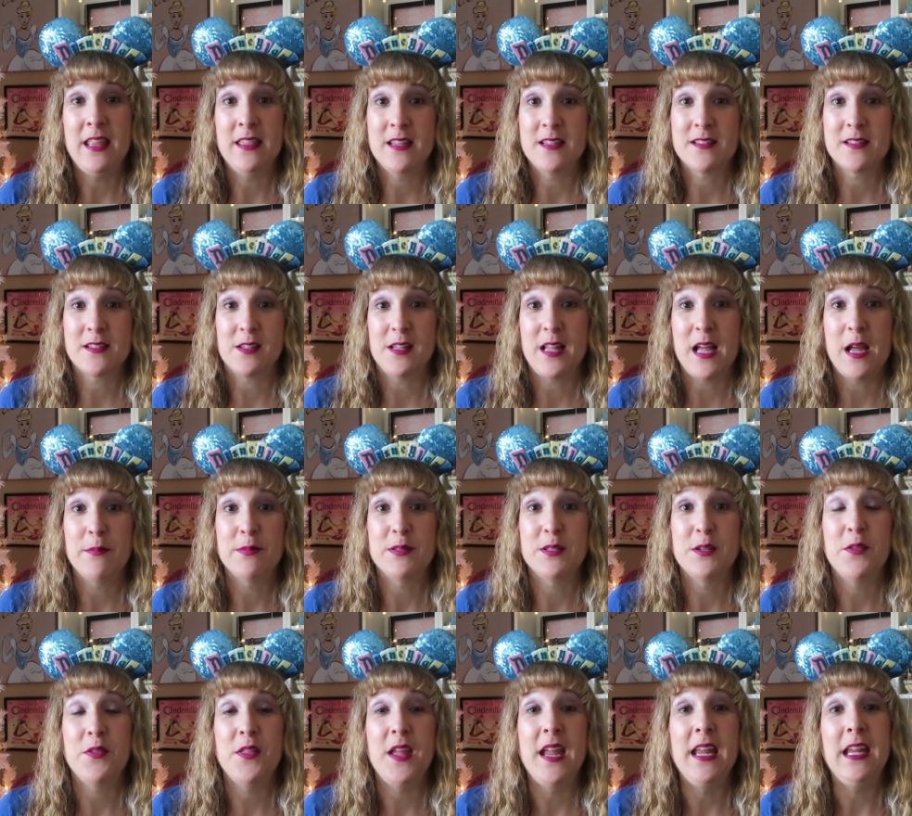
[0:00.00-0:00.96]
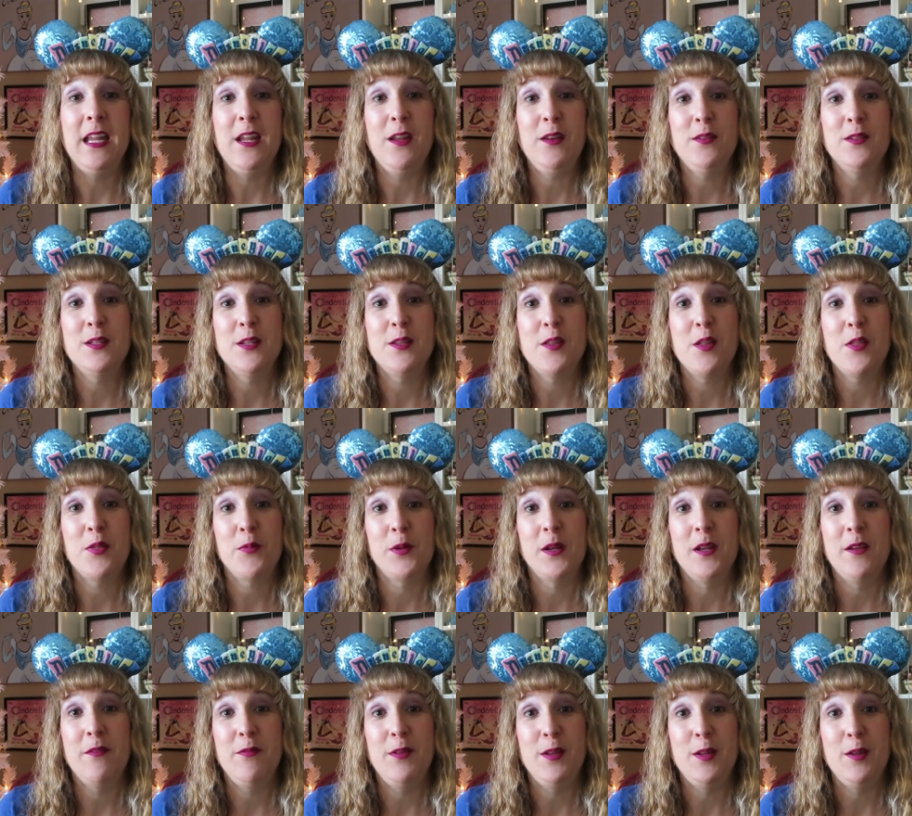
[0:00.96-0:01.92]
in this collab. So thank you to the
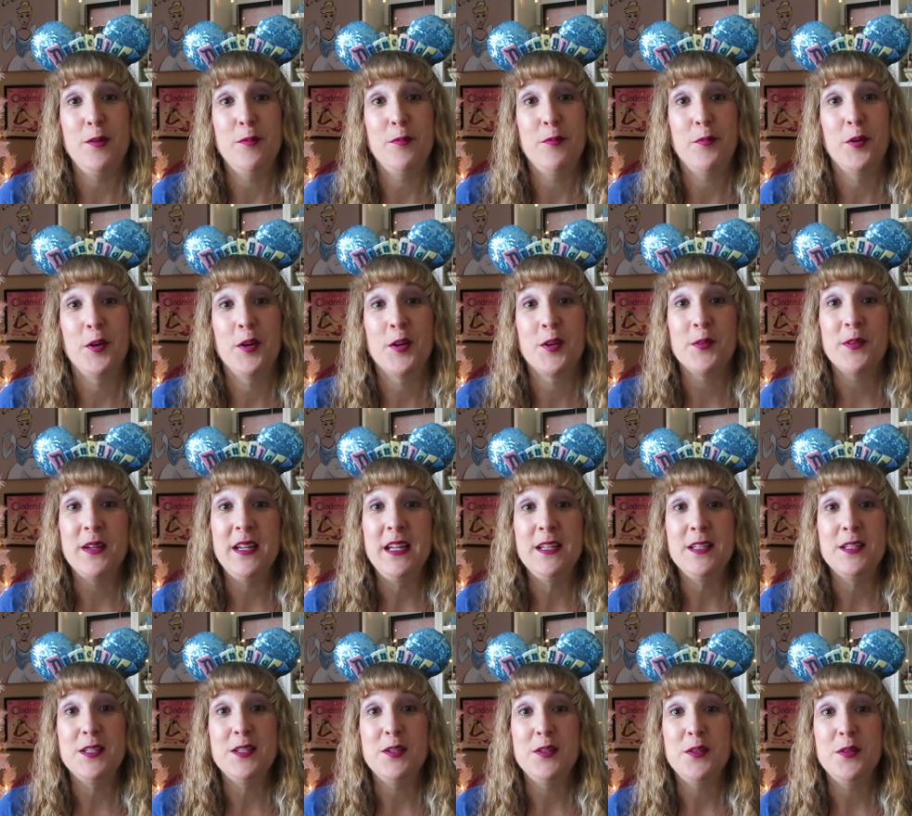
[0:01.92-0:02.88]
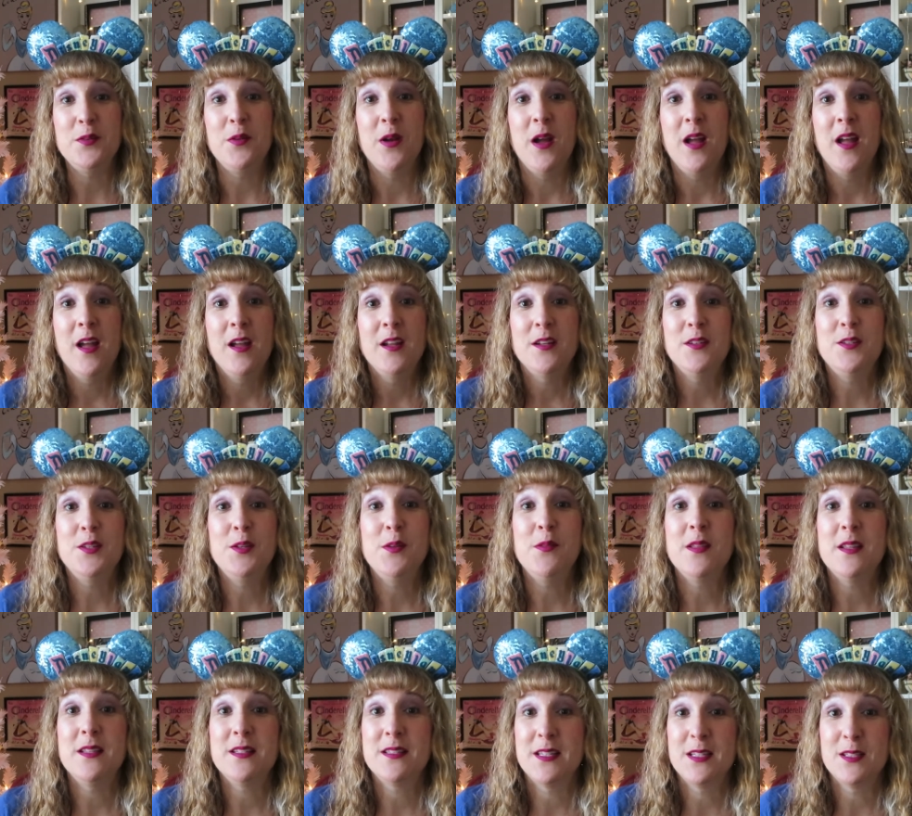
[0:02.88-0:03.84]
three of you for agreeing to do
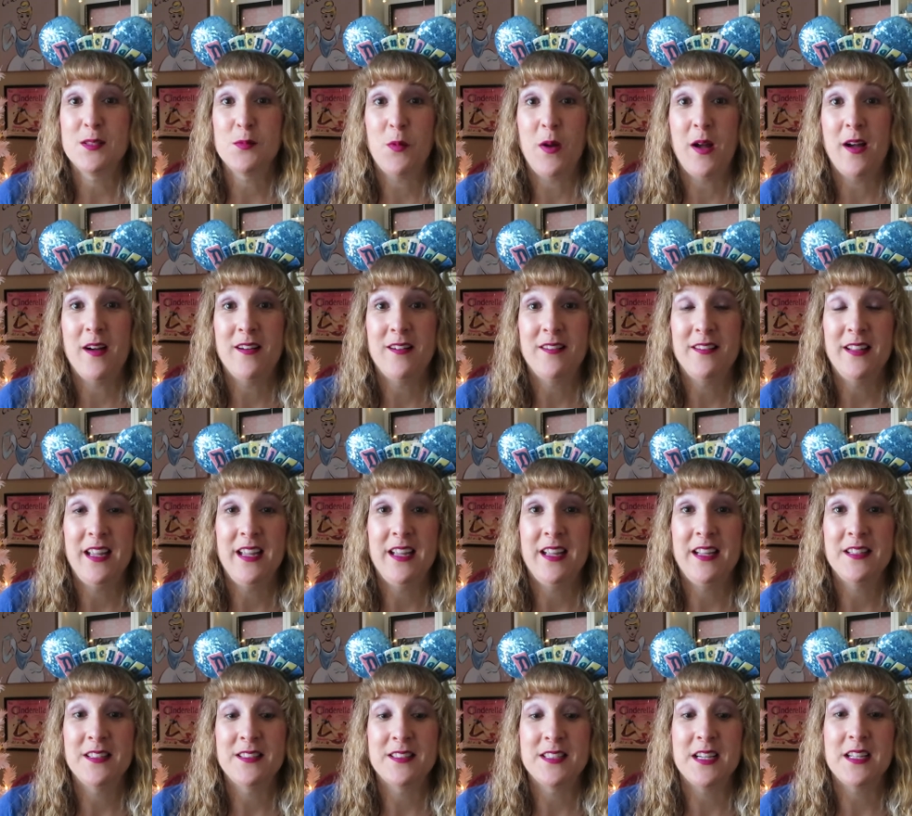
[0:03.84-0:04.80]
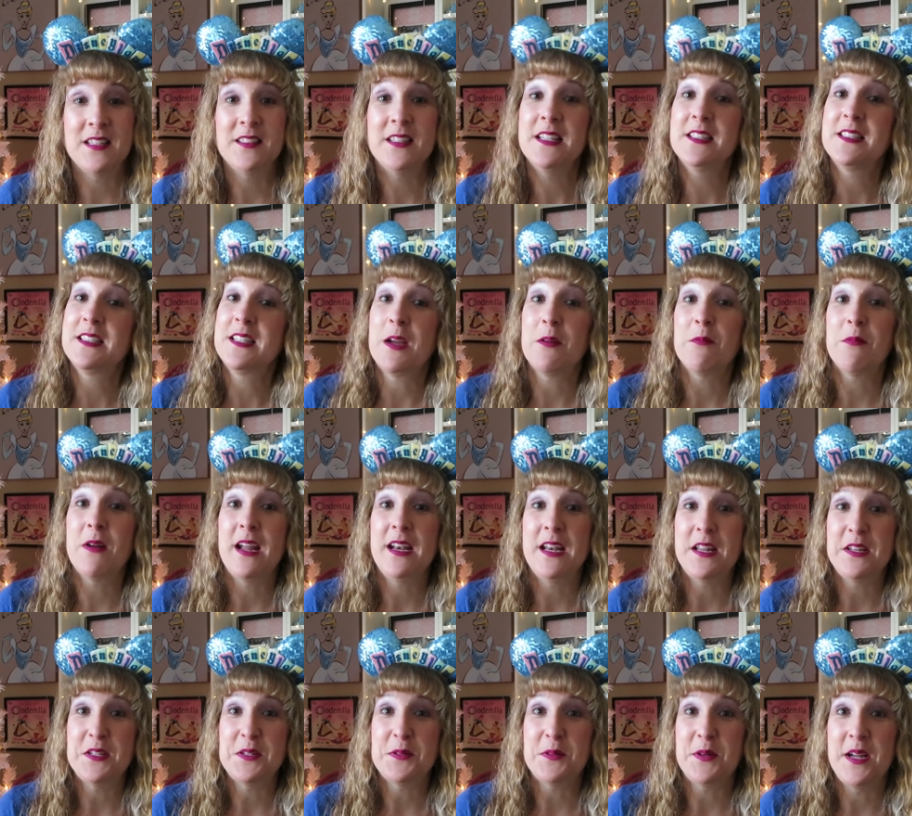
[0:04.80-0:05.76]
this as well, and uh, let's get right
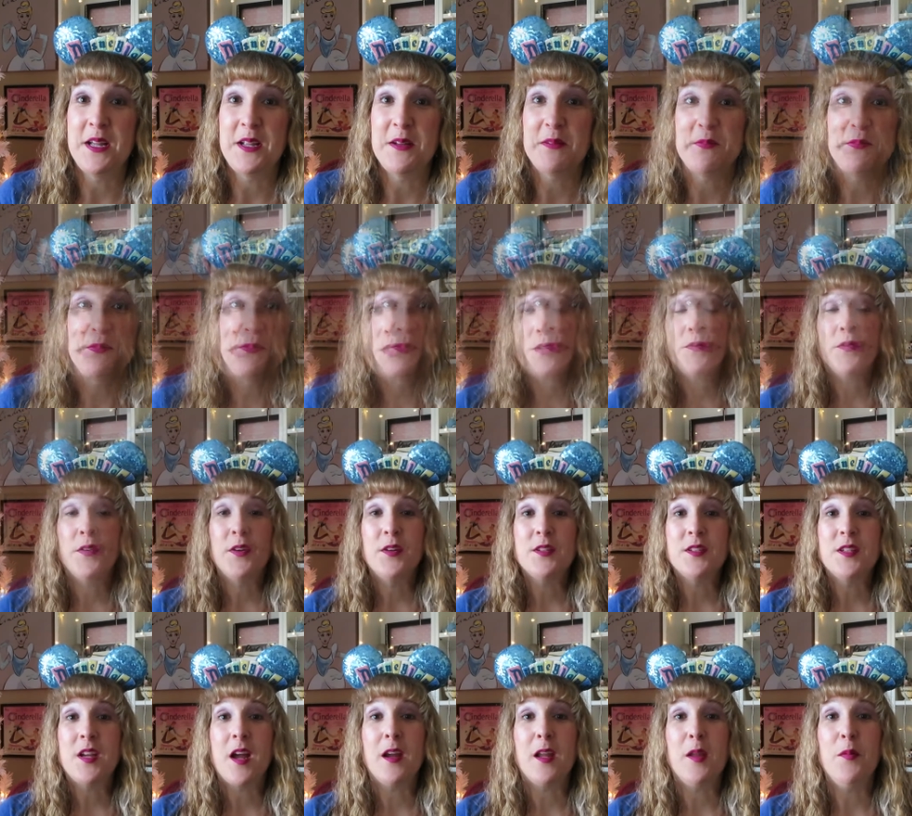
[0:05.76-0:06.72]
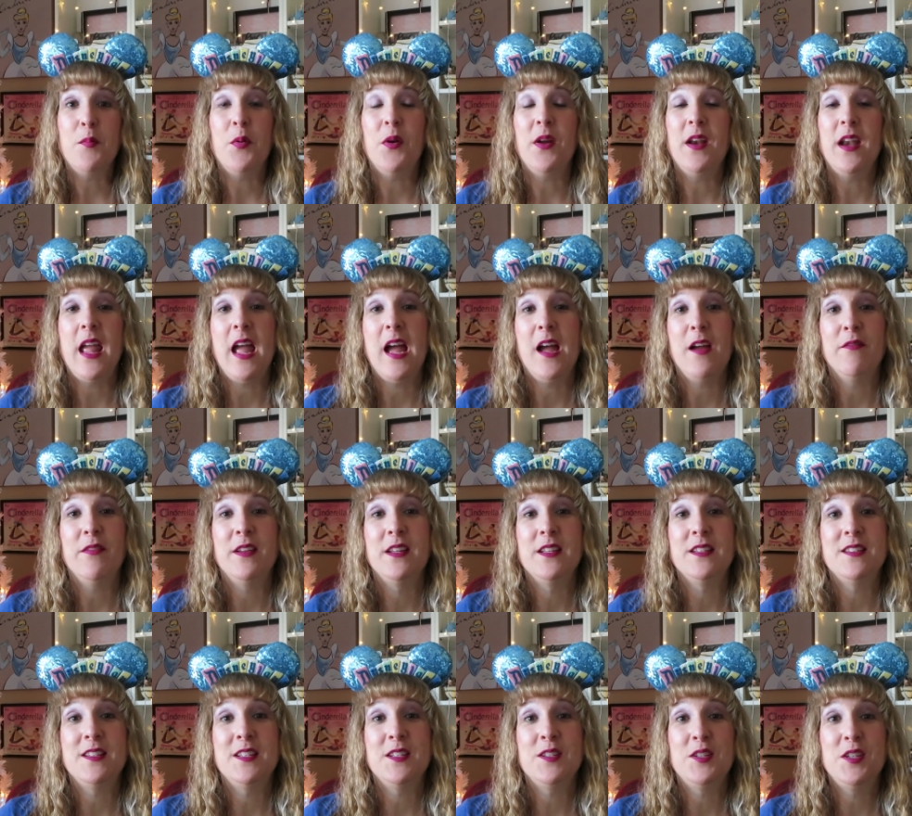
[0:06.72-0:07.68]
into it. The first talking point I have
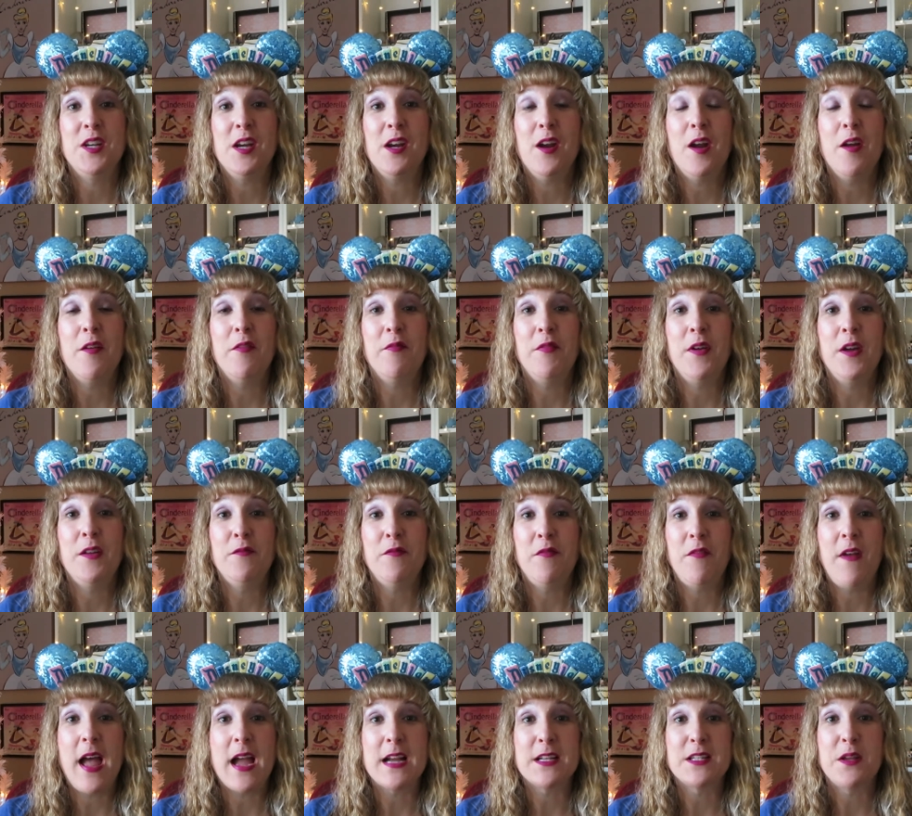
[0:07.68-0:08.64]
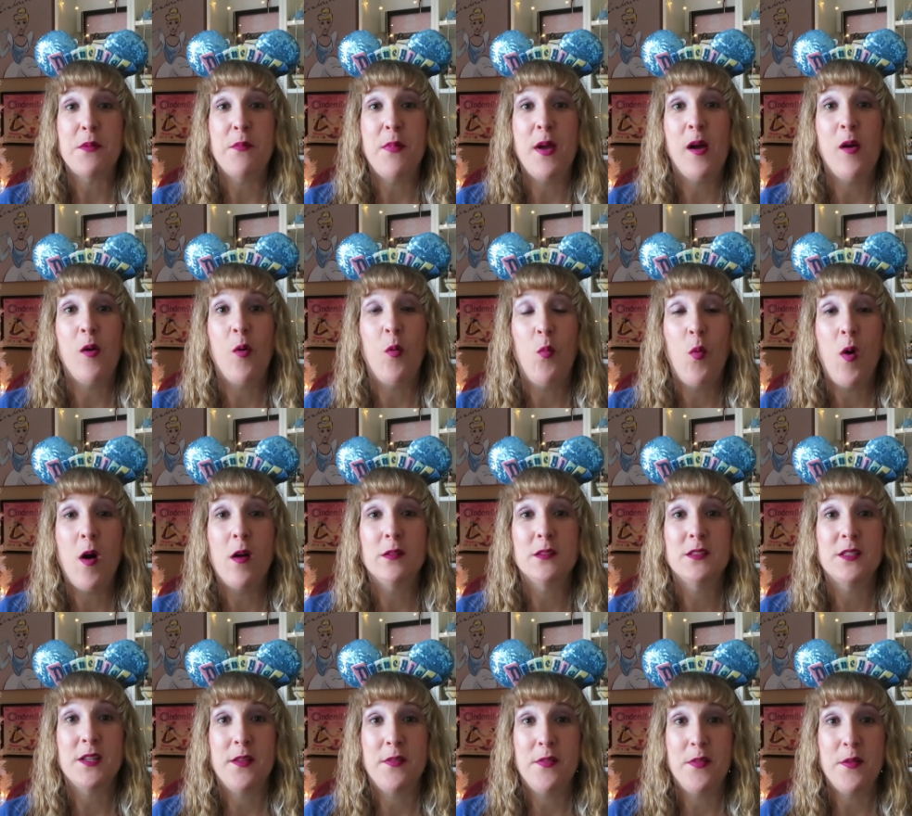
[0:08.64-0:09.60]
is to share a fun fact about
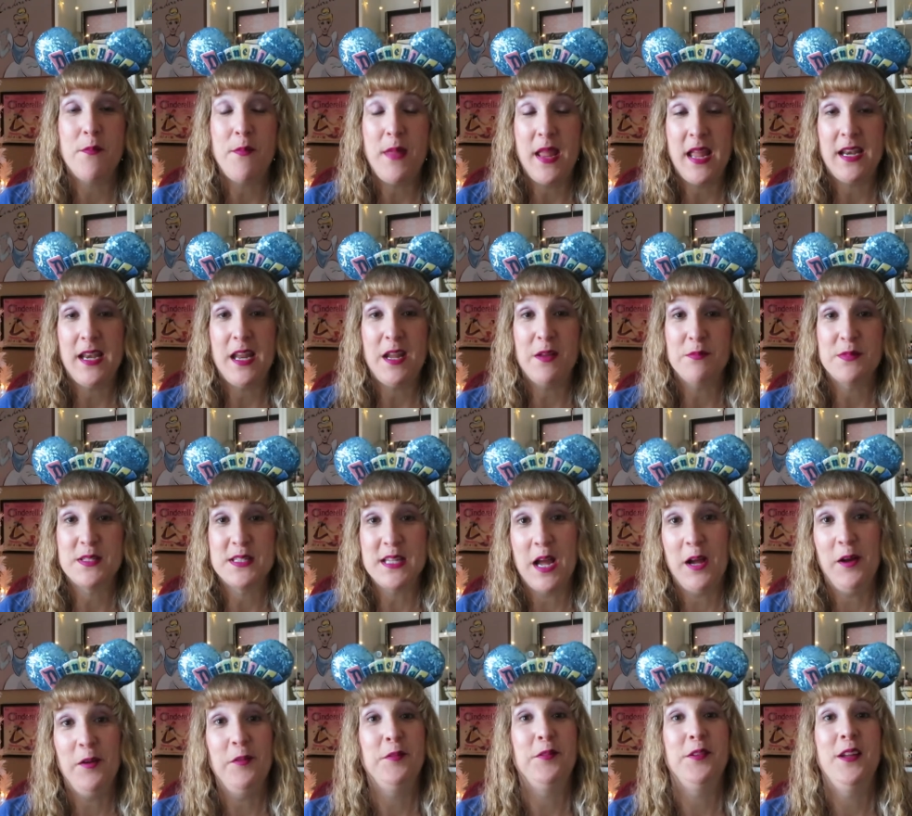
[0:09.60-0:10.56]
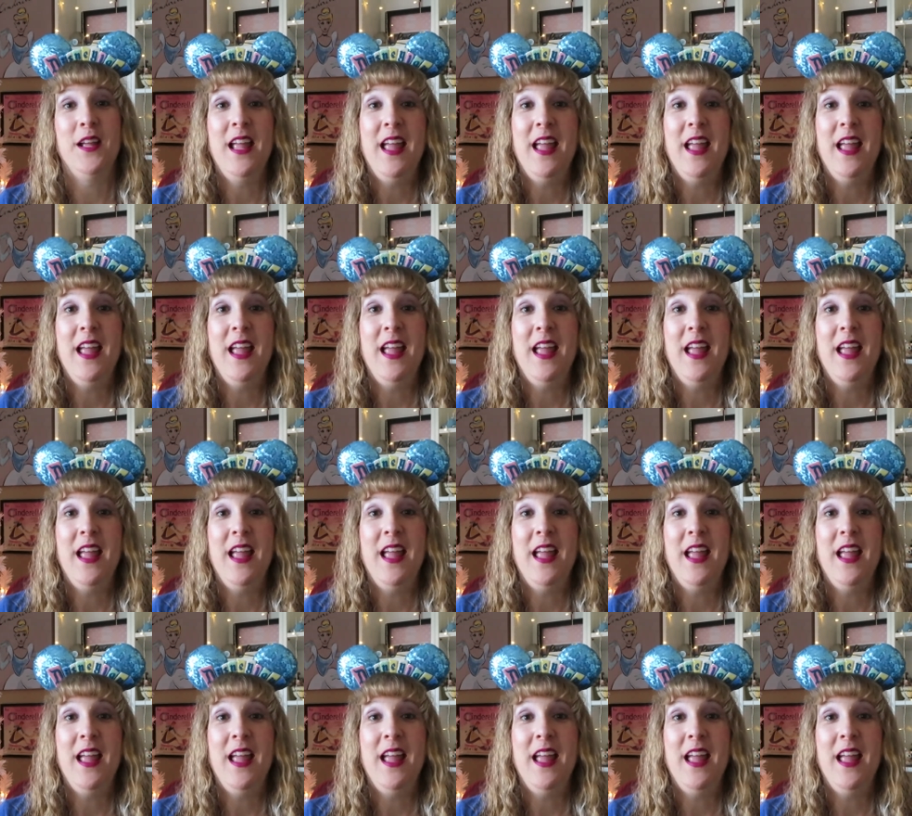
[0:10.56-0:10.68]
Walt the man himself.